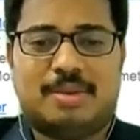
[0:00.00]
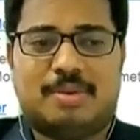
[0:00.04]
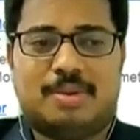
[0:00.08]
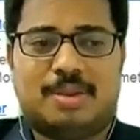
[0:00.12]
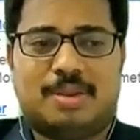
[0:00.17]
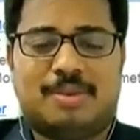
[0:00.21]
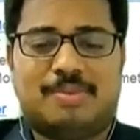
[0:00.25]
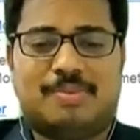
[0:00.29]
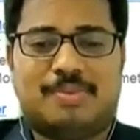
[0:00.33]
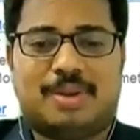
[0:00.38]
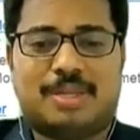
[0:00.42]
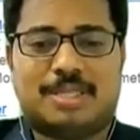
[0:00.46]

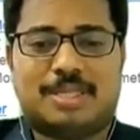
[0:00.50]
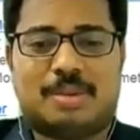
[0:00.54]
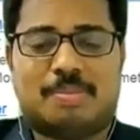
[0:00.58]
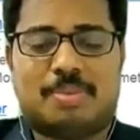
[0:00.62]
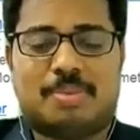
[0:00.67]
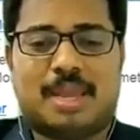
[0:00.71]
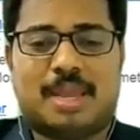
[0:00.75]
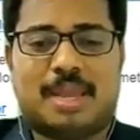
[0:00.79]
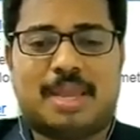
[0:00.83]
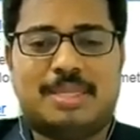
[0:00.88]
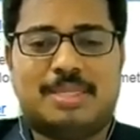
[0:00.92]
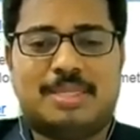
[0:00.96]
If one
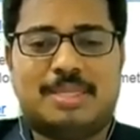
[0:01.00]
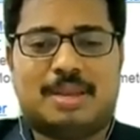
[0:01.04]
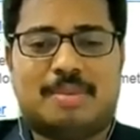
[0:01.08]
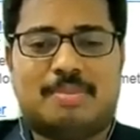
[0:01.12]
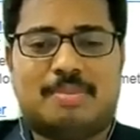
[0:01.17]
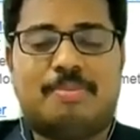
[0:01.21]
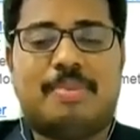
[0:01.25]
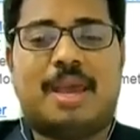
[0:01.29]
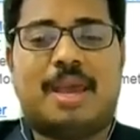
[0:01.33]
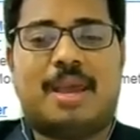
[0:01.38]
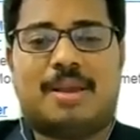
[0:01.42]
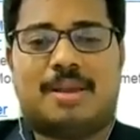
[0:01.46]
supply is
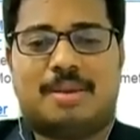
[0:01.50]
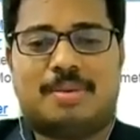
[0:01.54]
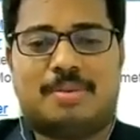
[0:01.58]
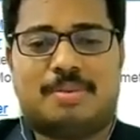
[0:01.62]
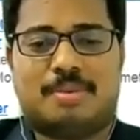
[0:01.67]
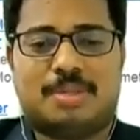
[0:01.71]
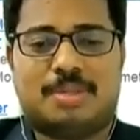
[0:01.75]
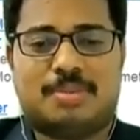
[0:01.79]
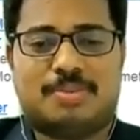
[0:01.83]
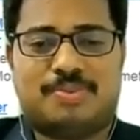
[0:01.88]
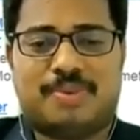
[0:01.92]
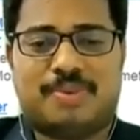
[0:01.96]

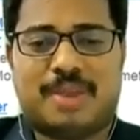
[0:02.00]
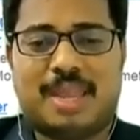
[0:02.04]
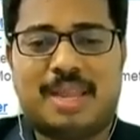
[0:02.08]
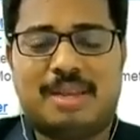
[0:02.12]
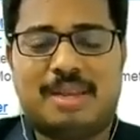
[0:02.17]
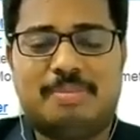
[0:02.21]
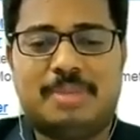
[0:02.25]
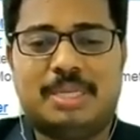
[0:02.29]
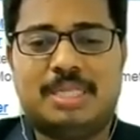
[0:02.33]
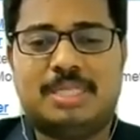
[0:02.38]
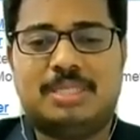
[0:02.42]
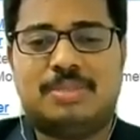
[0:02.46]
a
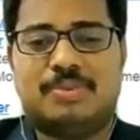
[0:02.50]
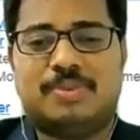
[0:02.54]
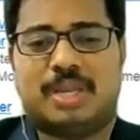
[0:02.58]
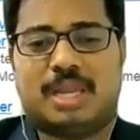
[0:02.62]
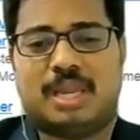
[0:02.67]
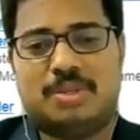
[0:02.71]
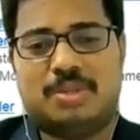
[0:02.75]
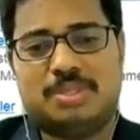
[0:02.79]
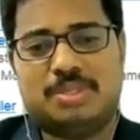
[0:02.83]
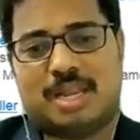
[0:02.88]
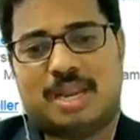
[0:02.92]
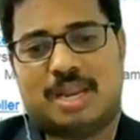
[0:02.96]
failed means we
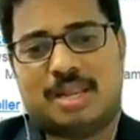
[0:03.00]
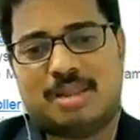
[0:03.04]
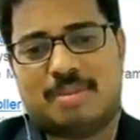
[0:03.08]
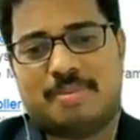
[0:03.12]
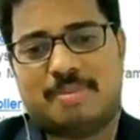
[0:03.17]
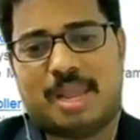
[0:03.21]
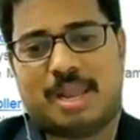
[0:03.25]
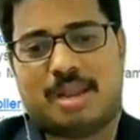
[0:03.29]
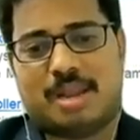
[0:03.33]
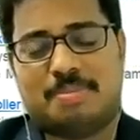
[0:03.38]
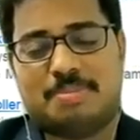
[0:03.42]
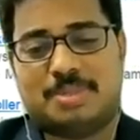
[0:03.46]
can use another
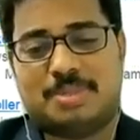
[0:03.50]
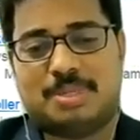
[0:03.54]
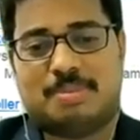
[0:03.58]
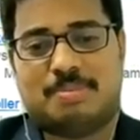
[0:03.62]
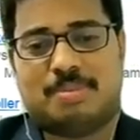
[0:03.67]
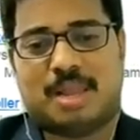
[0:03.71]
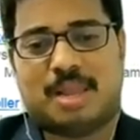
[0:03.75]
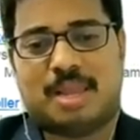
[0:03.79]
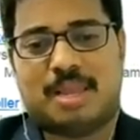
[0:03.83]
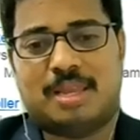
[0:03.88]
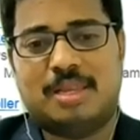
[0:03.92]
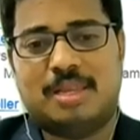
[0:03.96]
backup
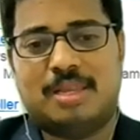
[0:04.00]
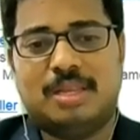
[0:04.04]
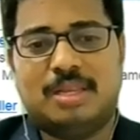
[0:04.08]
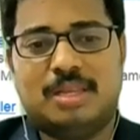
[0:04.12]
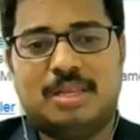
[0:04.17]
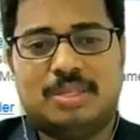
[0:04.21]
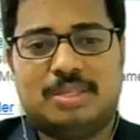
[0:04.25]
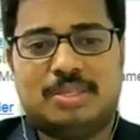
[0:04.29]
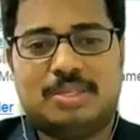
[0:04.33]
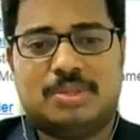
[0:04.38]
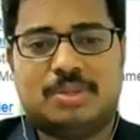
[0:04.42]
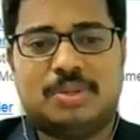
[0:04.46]
supply.
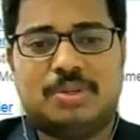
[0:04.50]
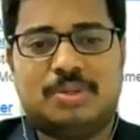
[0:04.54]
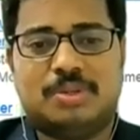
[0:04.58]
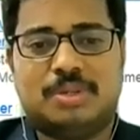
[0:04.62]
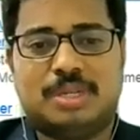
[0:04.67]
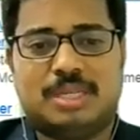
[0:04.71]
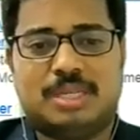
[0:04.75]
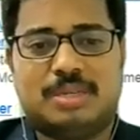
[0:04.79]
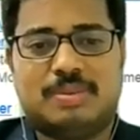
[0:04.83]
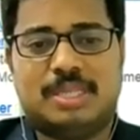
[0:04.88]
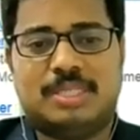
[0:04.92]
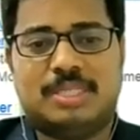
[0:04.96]
So
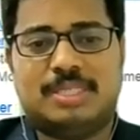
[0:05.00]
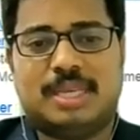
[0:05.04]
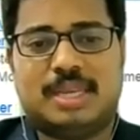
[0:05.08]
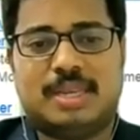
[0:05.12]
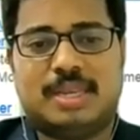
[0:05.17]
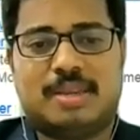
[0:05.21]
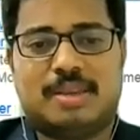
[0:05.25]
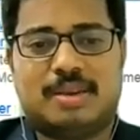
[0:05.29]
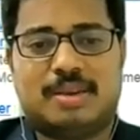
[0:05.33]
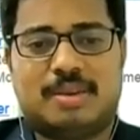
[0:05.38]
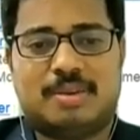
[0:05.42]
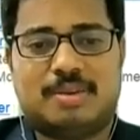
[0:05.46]
it will
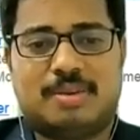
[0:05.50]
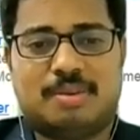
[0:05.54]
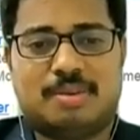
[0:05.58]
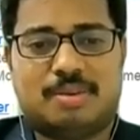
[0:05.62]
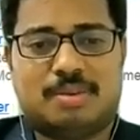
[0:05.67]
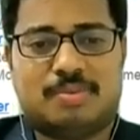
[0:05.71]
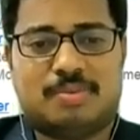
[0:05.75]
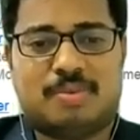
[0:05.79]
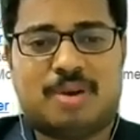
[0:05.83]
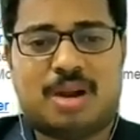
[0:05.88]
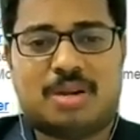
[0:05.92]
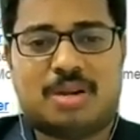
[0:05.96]
check uh,
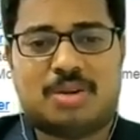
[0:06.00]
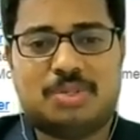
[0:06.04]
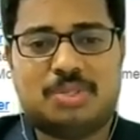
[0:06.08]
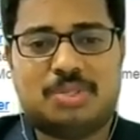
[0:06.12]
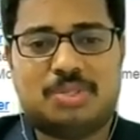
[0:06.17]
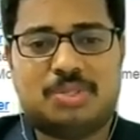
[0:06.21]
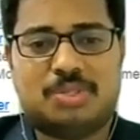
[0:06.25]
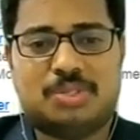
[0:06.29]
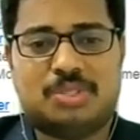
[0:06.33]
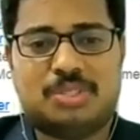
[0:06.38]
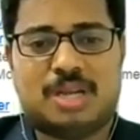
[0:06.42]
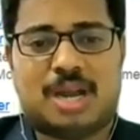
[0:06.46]
what to
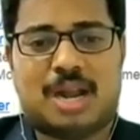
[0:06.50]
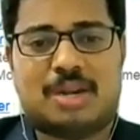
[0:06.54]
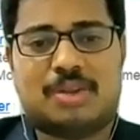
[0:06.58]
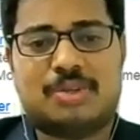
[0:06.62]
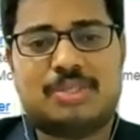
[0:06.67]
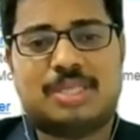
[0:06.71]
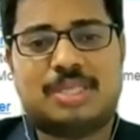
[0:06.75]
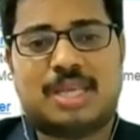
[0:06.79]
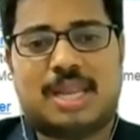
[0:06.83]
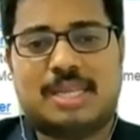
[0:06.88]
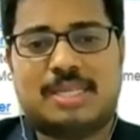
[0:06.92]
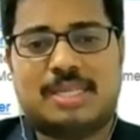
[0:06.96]
choose auto
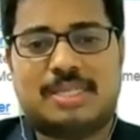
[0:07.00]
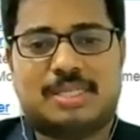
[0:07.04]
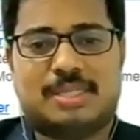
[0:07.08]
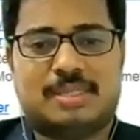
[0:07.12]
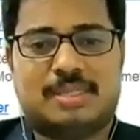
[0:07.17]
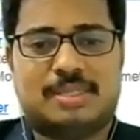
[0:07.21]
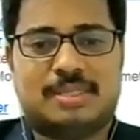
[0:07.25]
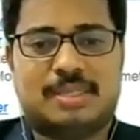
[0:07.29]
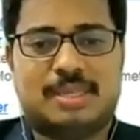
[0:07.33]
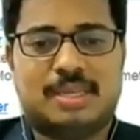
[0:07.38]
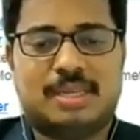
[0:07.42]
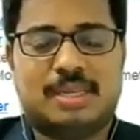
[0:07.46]

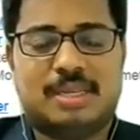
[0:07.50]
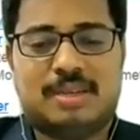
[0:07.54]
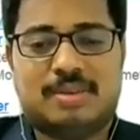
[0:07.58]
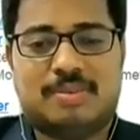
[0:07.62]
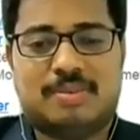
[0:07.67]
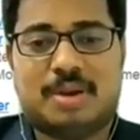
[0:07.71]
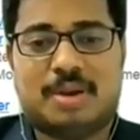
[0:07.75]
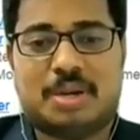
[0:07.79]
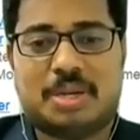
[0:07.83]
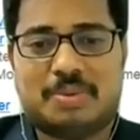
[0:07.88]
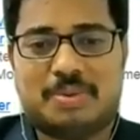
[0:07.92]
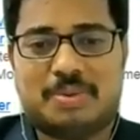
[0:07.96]
selection,
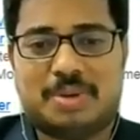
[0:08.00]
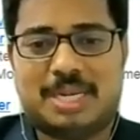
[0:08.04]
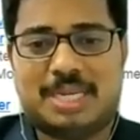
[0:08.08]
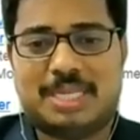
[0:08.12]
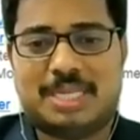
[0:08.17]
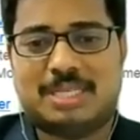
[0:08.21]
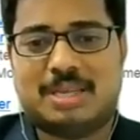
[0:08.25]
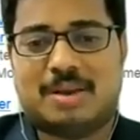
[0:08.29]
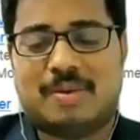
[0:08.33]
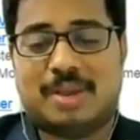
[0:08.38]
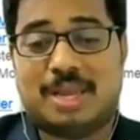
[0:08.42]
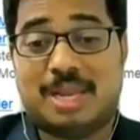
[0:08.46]
whatever it
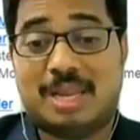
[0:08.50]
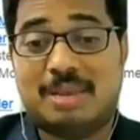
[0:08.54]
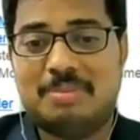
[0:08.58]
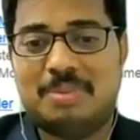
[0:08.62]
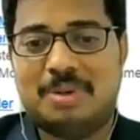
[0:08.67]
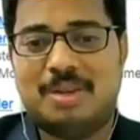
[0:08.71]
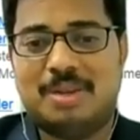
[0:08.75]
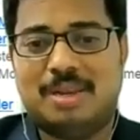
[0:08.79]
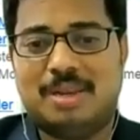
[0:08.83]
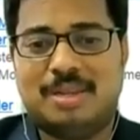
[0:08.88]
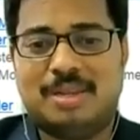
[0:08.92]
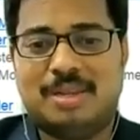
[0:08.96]
is
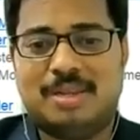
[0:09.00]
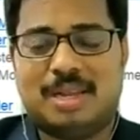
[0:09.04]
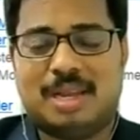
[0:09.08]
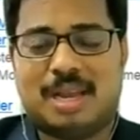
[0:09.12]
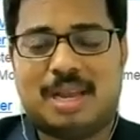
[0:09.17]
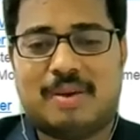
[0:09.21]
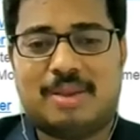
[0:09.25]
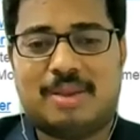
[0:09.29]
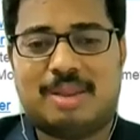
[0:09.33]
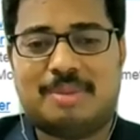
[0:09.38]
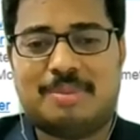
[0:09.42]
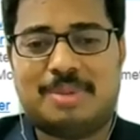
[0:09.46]
available,
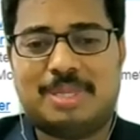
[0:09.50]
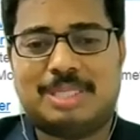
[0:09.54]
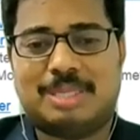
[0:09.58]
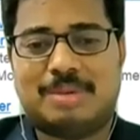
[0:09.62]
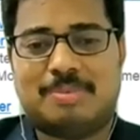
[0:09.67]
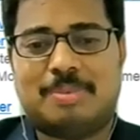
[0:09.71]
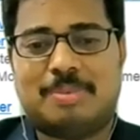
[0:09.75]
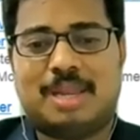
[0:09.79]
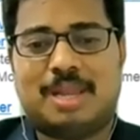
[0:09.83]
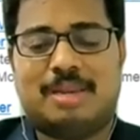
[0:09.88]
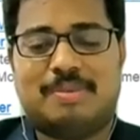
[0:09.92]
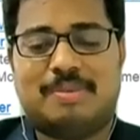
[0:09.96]
available
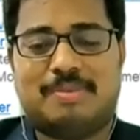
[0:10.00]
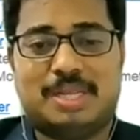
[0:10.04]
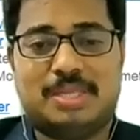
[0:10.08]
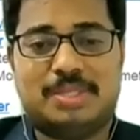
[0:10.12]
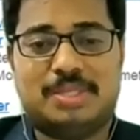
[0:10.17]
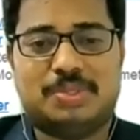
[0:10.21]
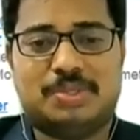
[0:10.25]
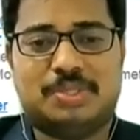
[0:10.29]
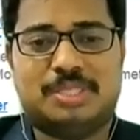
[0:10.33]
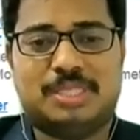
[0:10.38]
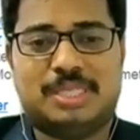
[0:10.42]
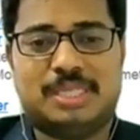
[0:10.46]
supply, it will
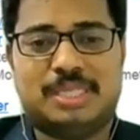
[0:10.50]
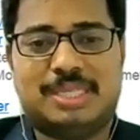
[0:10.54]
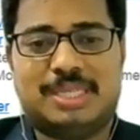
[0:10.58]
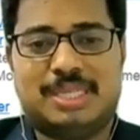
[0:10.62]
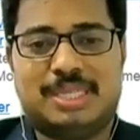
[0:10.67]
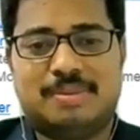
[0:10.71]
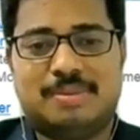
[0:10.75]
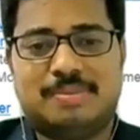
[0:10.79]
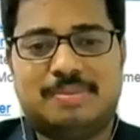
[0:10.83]
choose it.